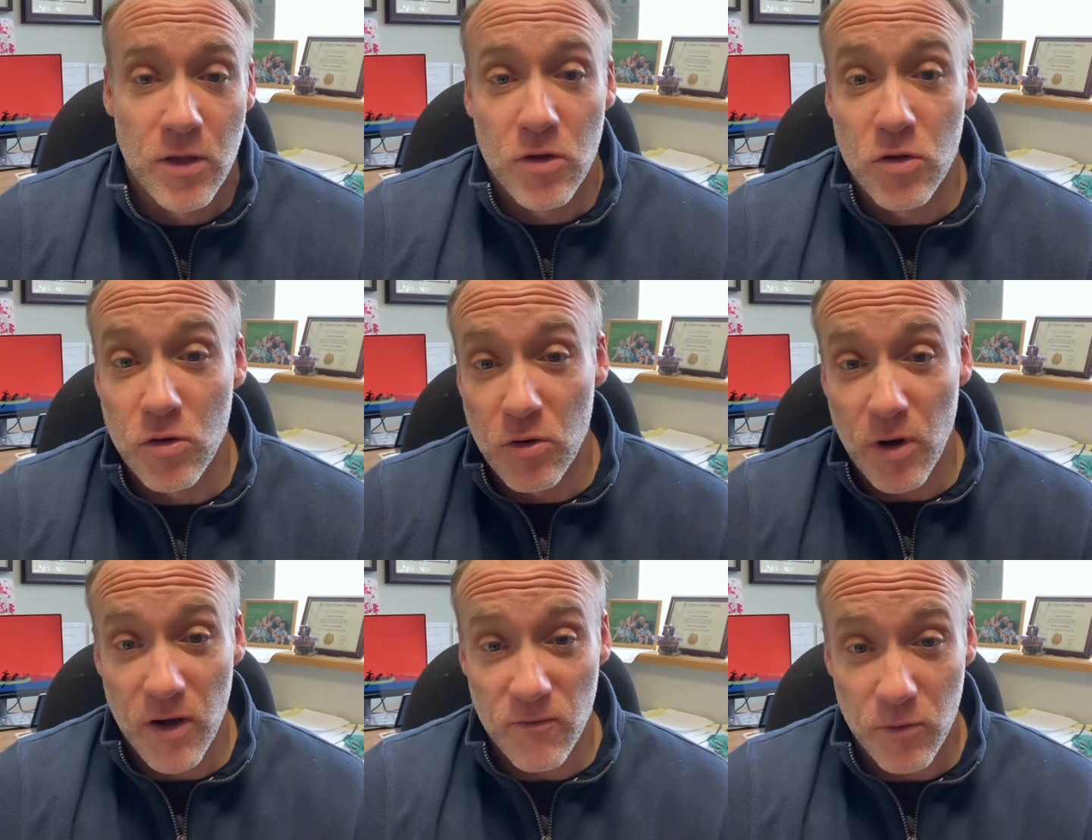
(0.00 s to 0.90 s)
You go
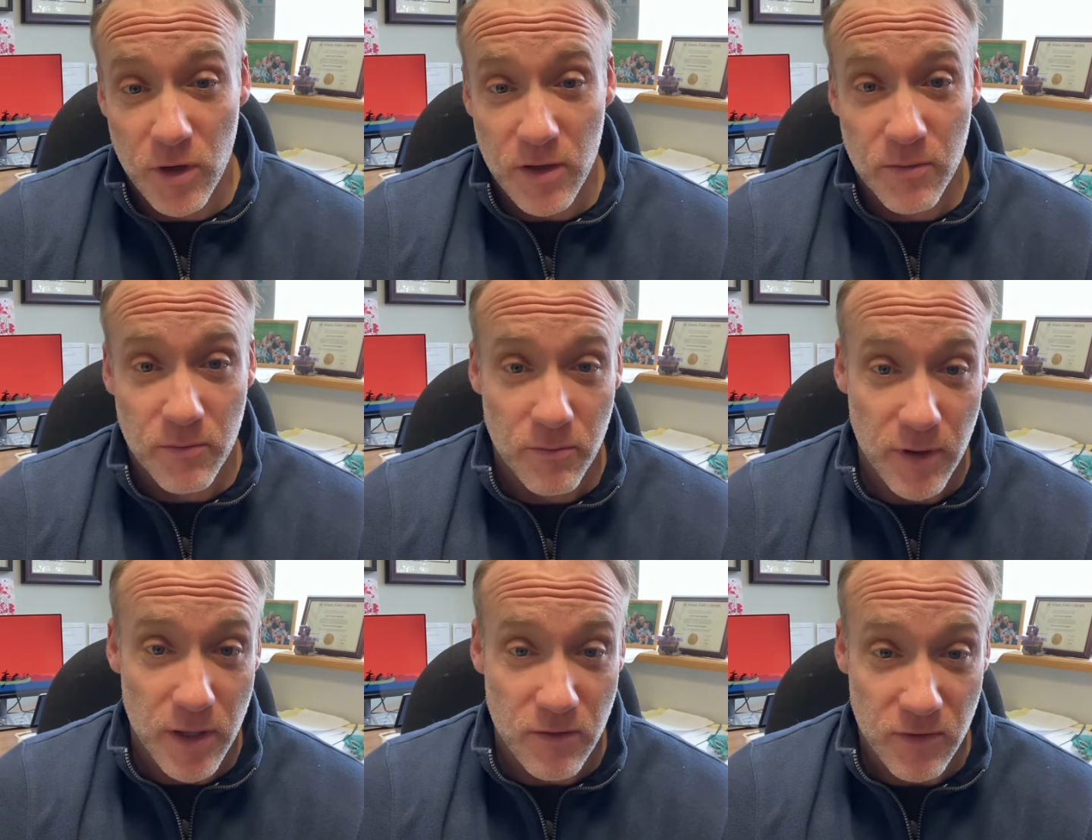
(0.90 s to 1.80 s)
off work
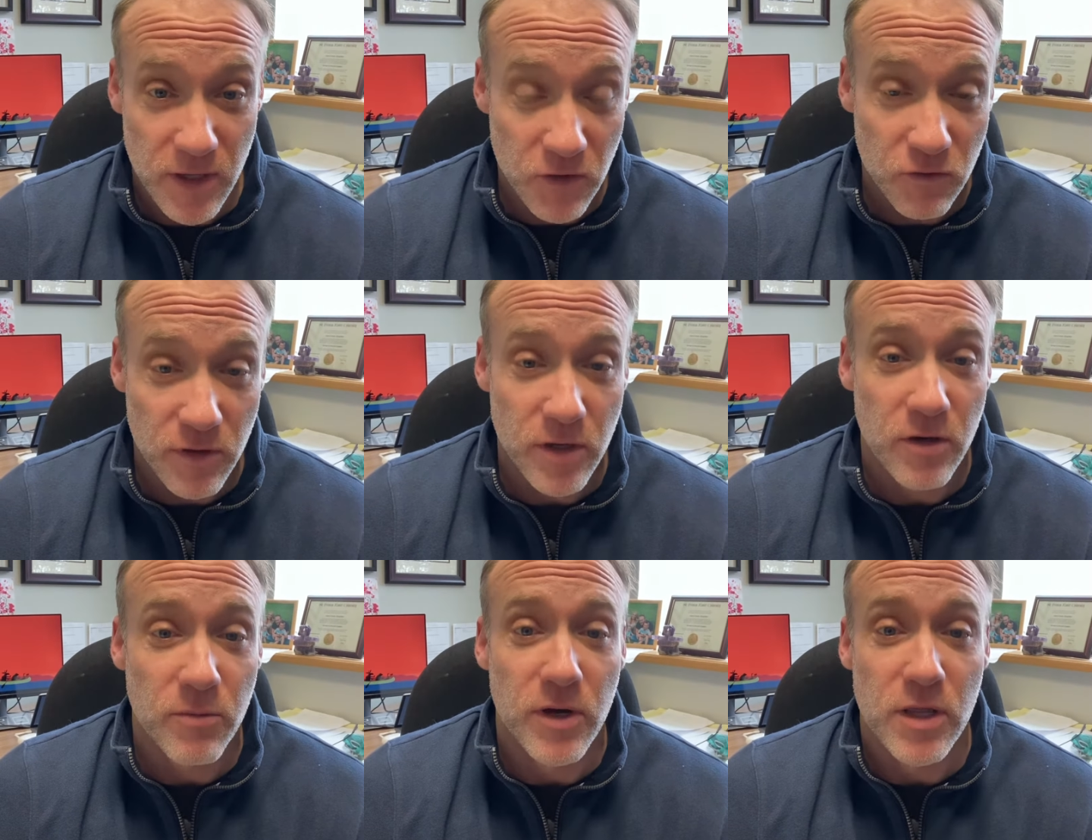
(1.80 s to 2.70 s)
because of an injury or
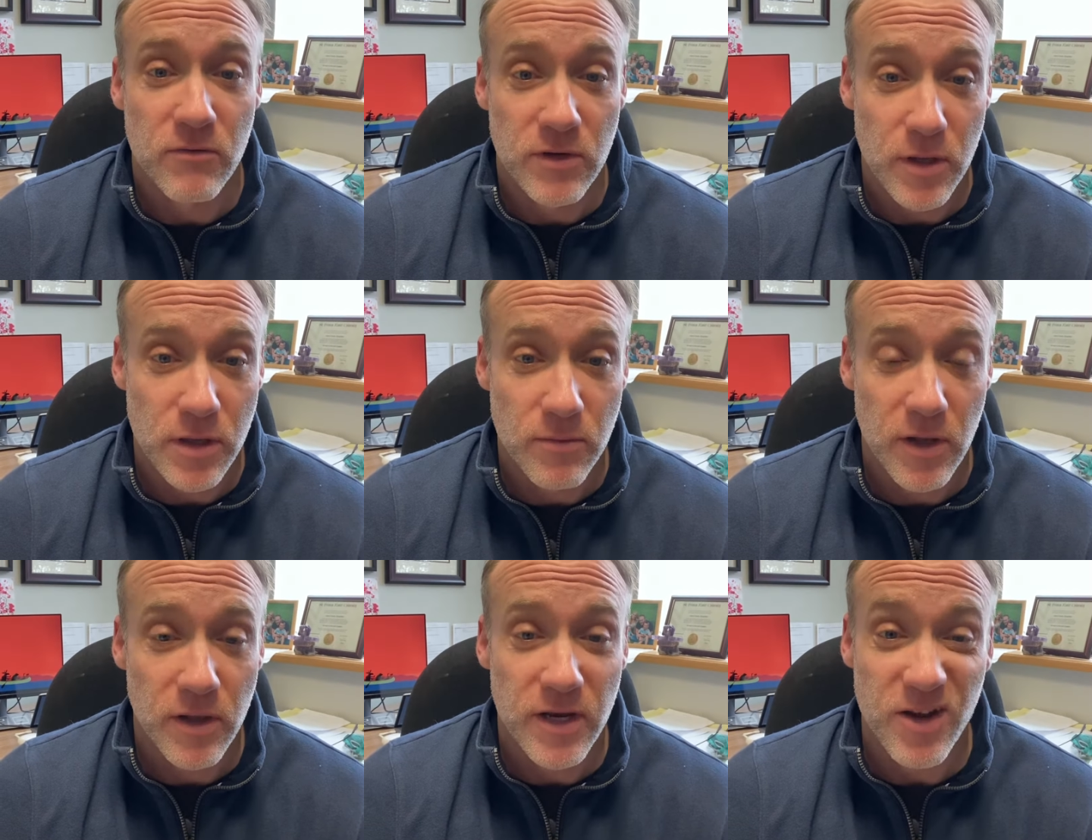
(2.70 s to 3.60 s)
because of a
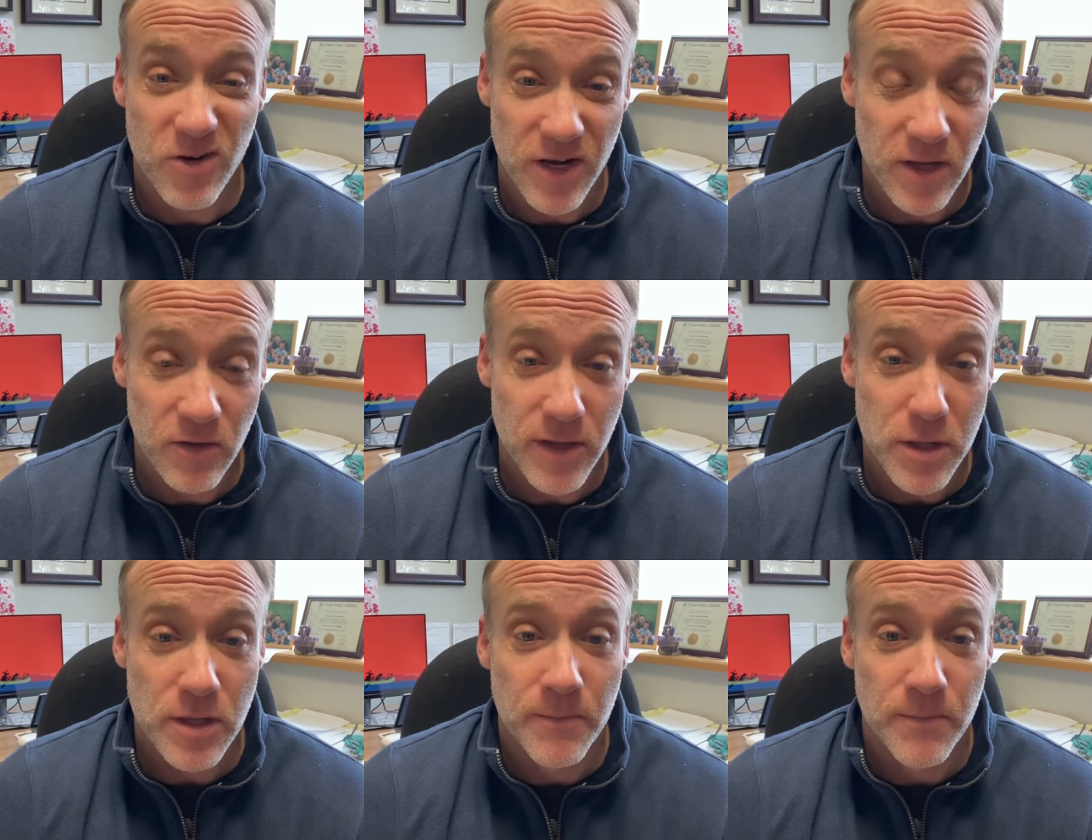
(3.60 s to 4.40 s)
disability or an illness,